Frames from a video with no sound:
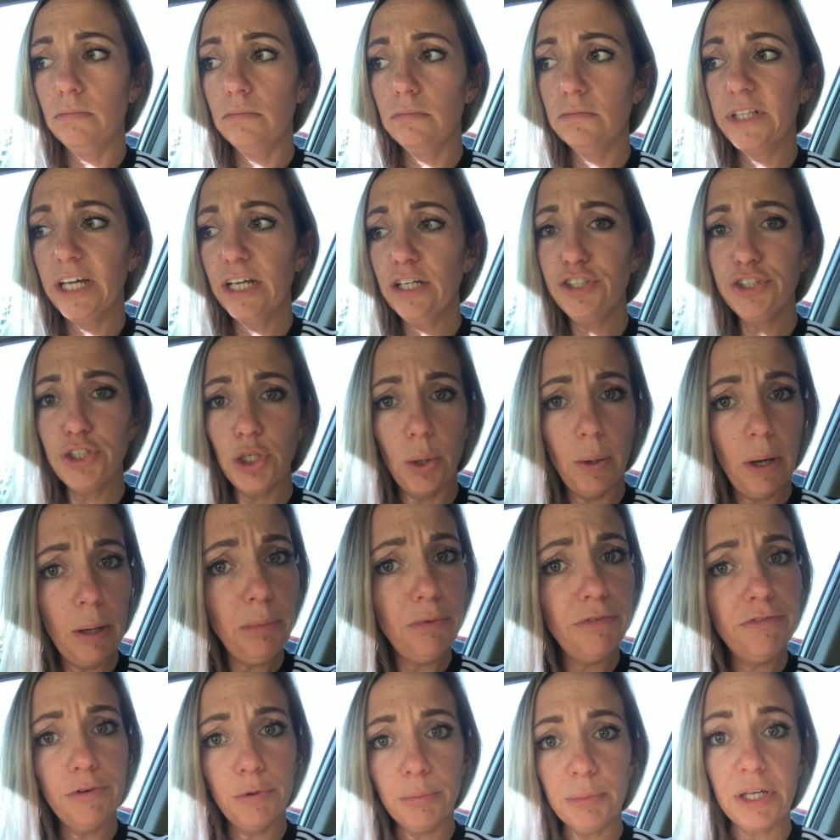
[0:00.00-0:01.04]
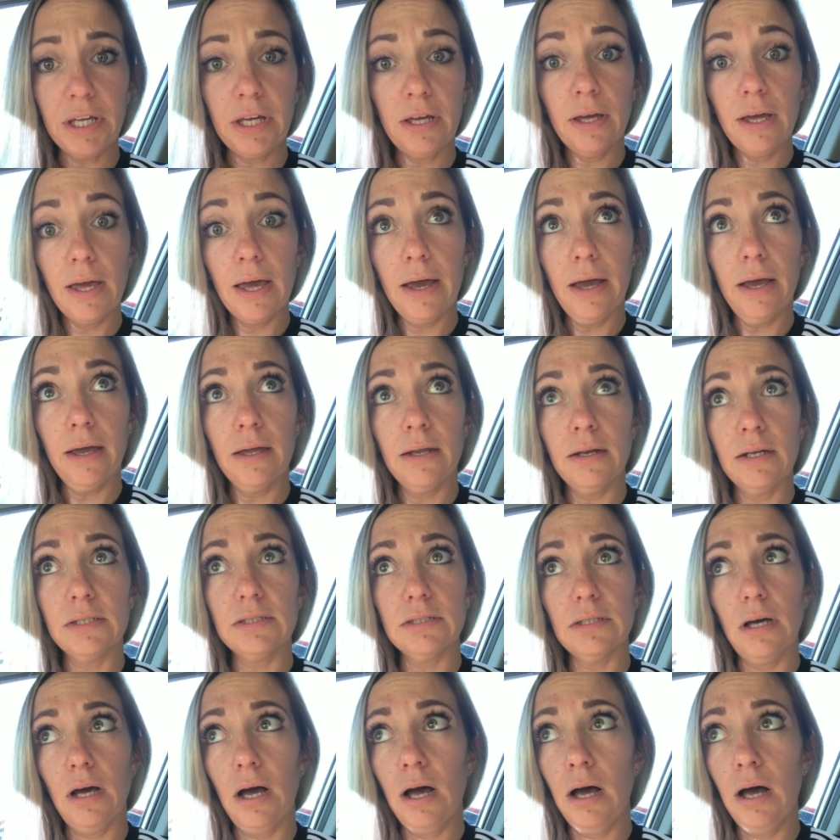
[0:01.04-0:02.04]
They show up for me, and,